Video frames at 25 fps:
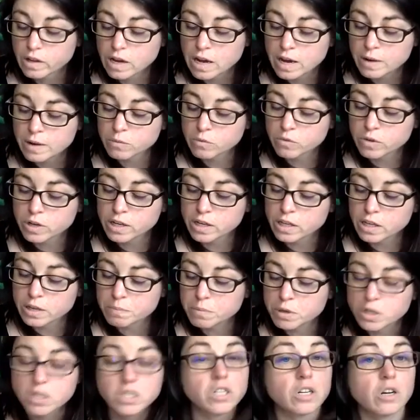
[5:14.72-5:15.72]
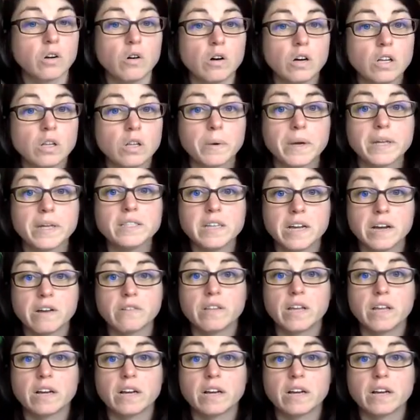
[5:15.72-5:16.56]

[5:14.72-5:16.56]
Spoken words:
I'm really pushing all the way down.